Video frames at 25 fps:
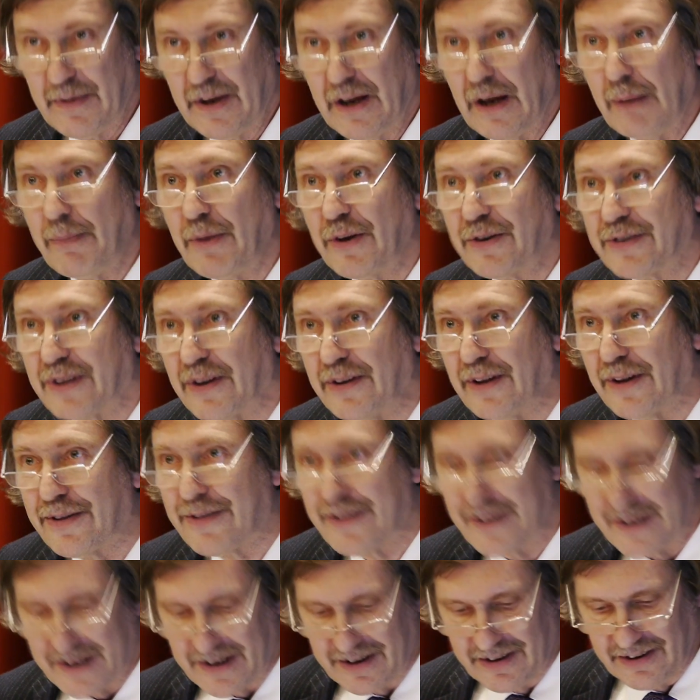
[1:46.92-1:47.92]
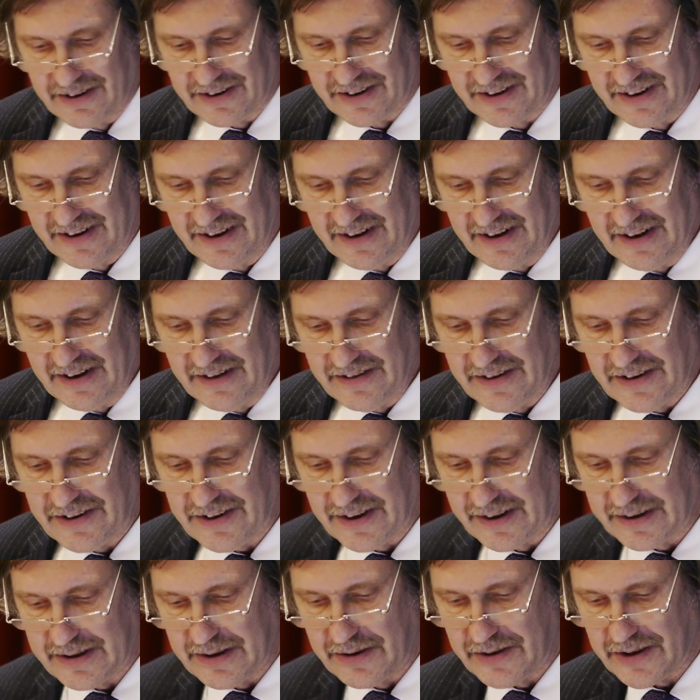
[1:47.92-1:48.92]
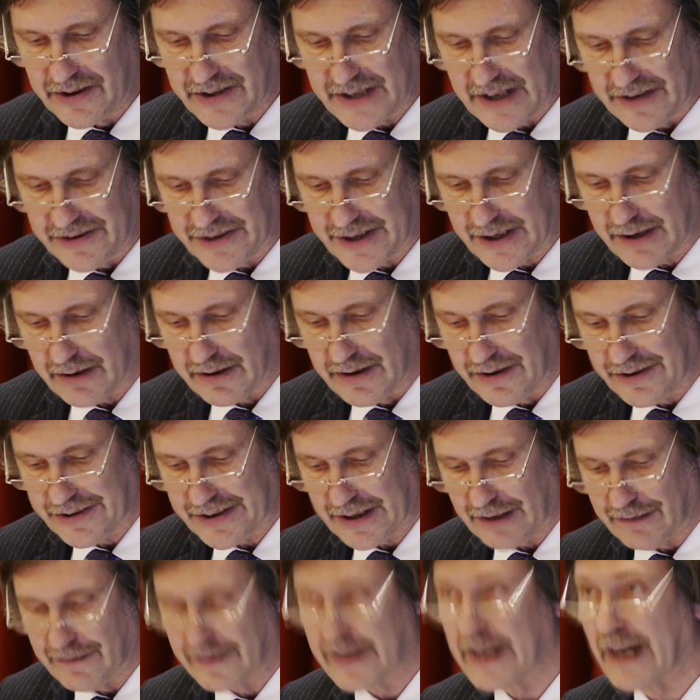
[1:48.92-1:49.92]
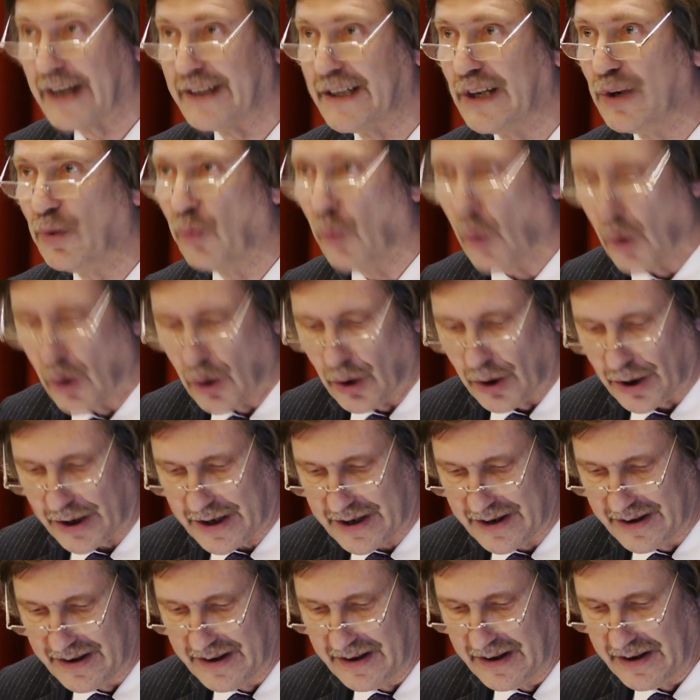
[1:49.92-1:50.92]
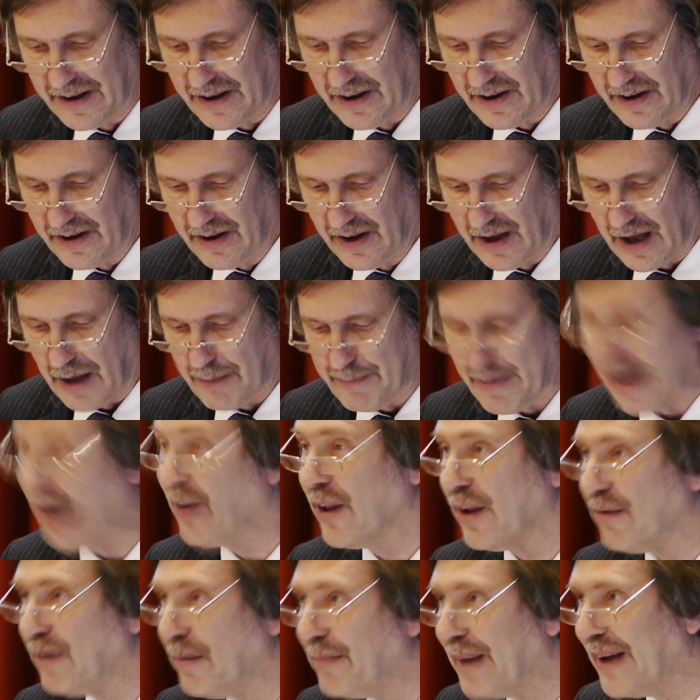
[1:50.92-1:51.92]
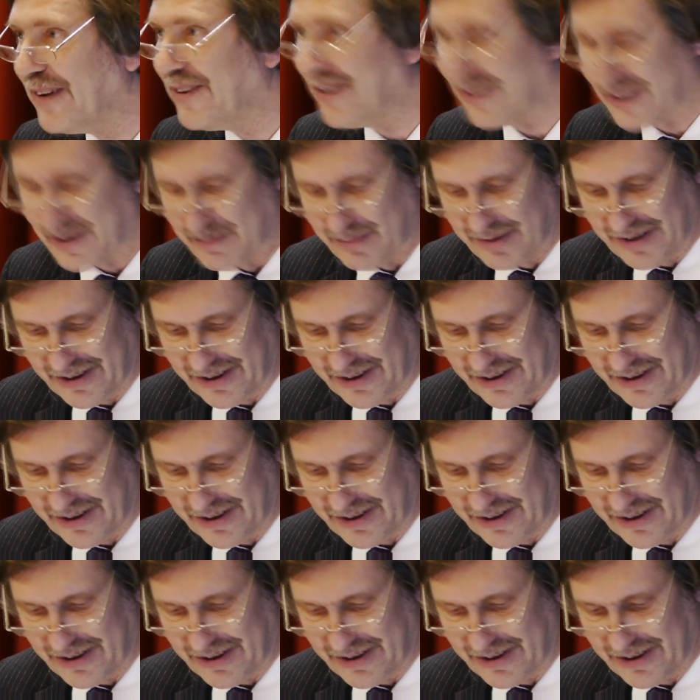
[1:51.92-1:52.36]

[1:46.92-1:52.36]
Amongst other things, this includes a chance to go on a self-guided walk about the romantics in